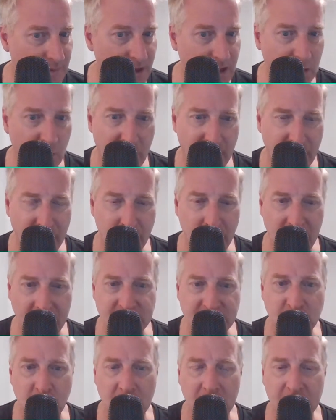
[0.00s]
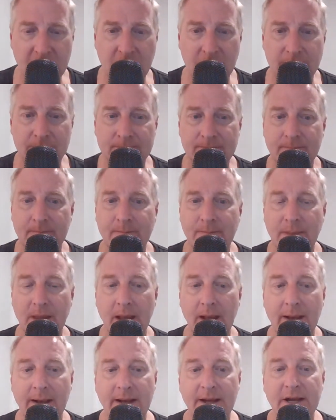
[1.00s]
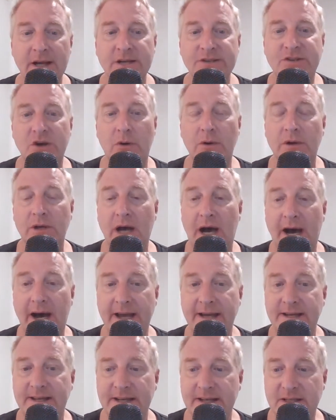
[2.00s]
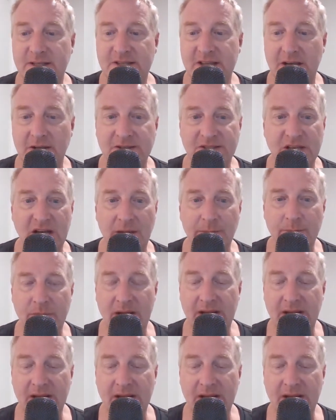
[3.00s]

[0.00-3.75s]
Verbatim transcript: Inquiring minds want to know. So I did sell some,